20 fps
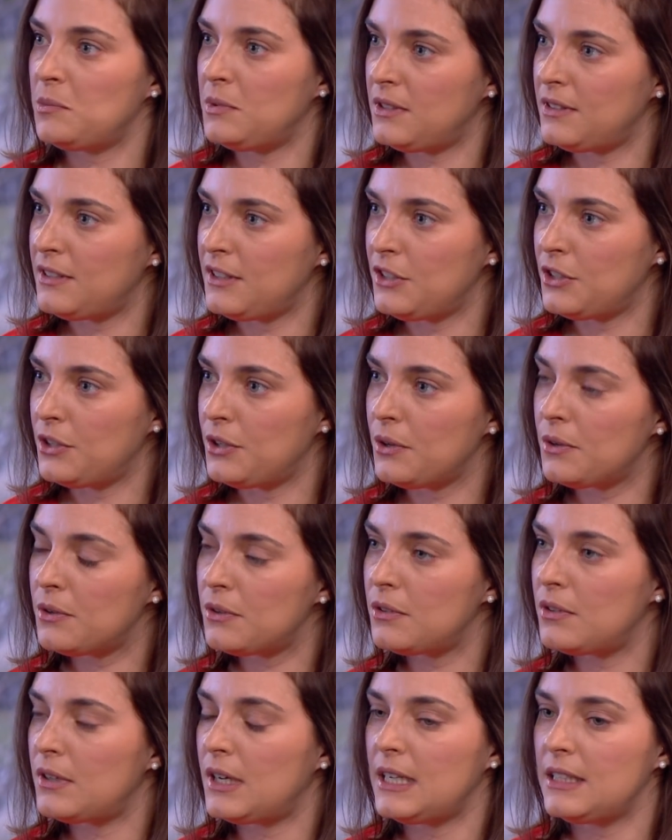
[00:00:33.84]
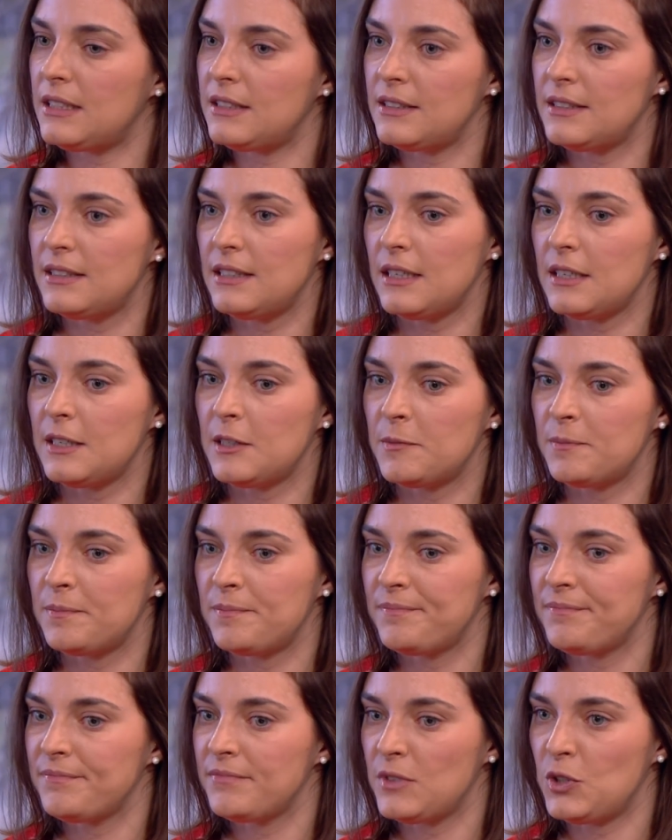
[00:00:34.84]
to be secure, and,
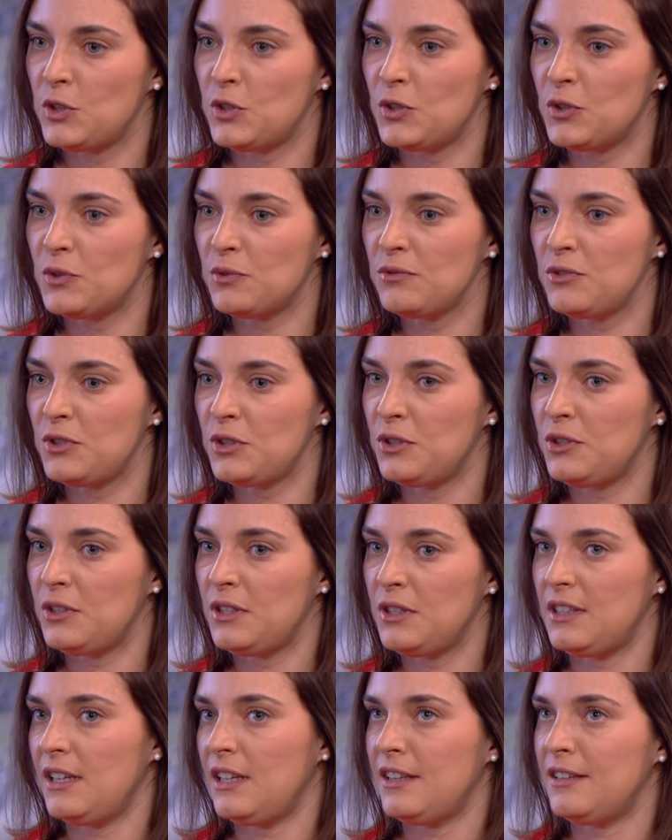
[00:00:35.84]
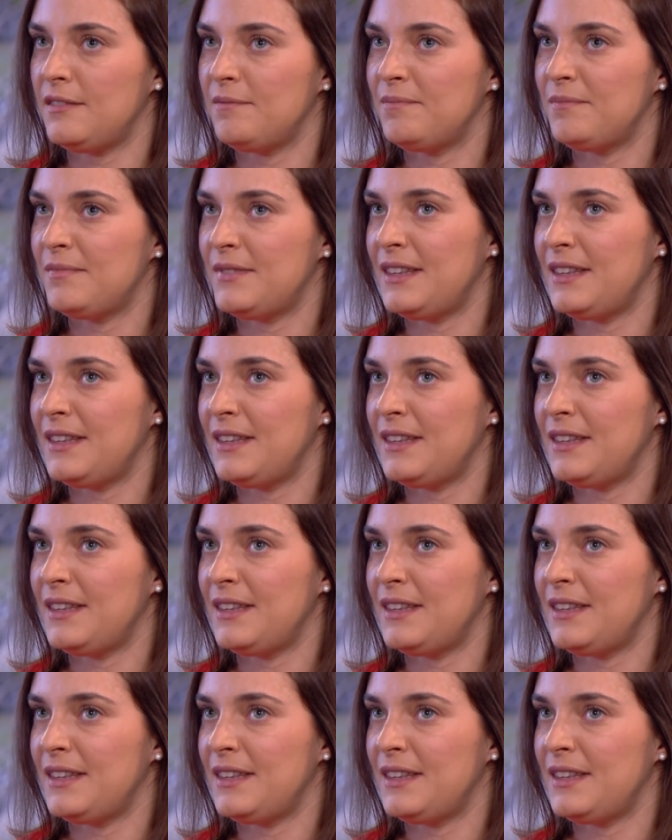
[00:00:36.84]
um, you know, you, they...